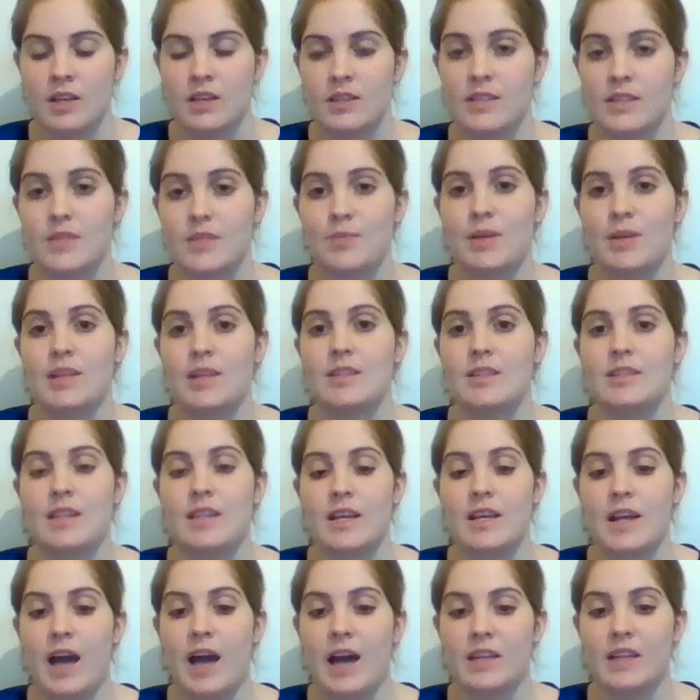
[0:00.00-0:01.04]
This means
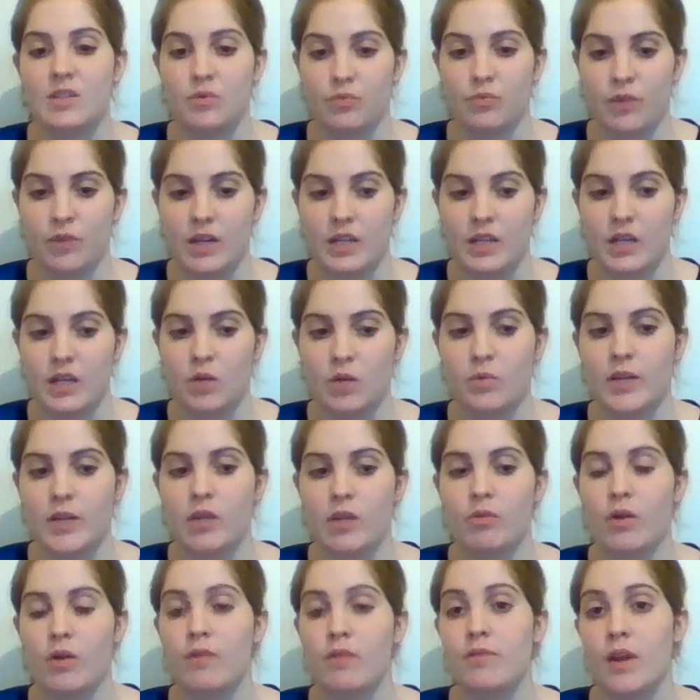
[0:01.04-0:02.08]
that as a reader, we
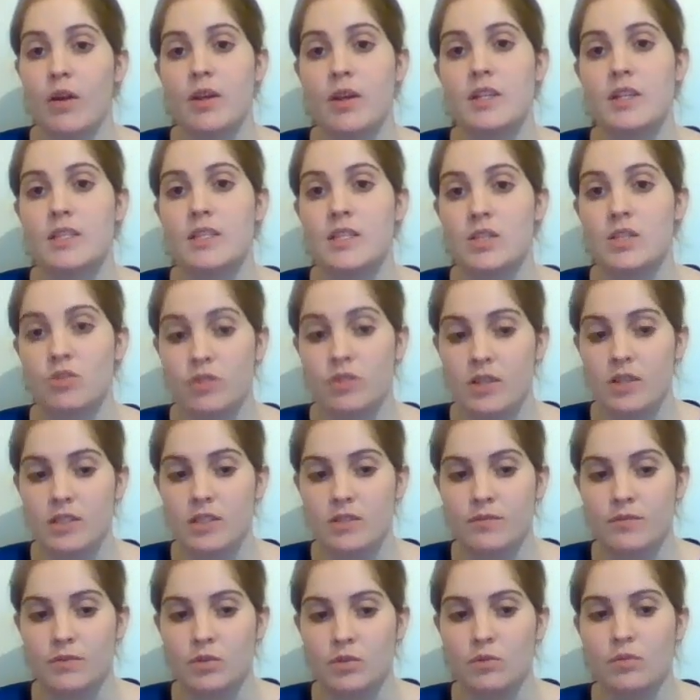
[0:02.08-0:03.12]
grow very
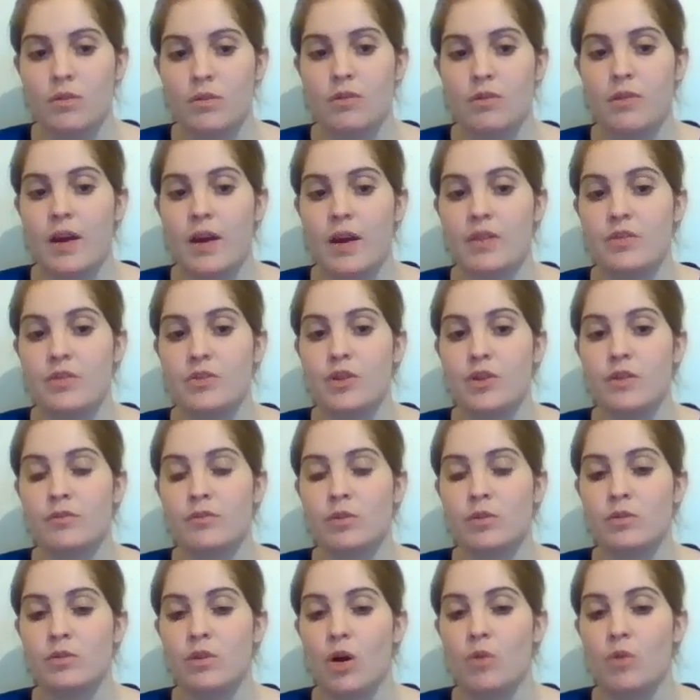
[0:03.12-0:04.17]
distrustful throughout the
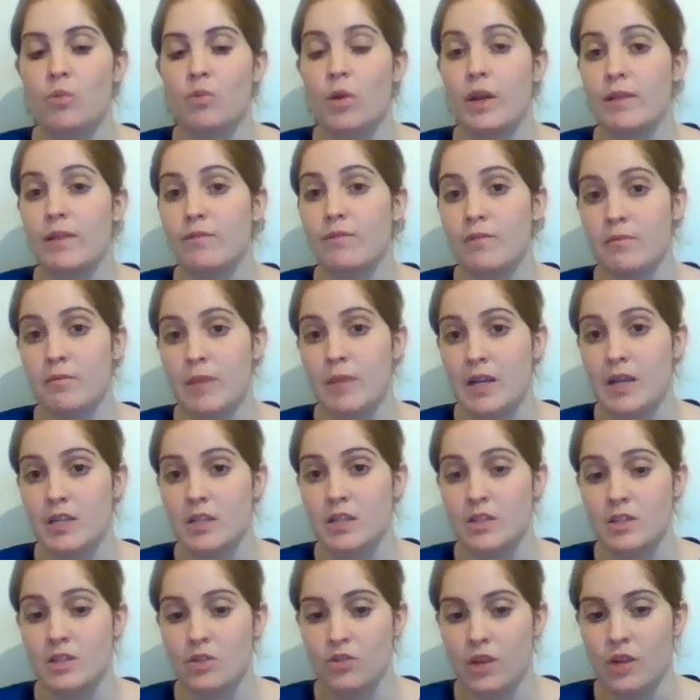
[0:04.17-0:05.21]
novel on what information
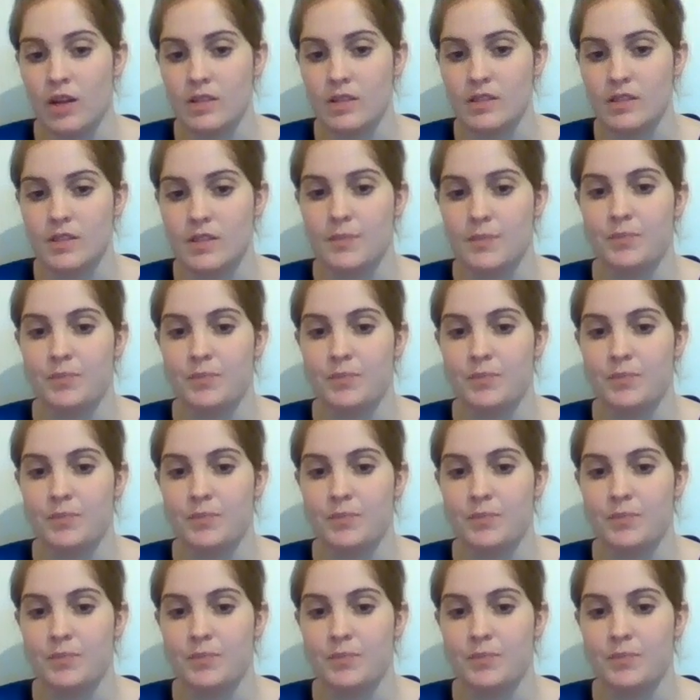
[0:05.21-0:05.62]
to trust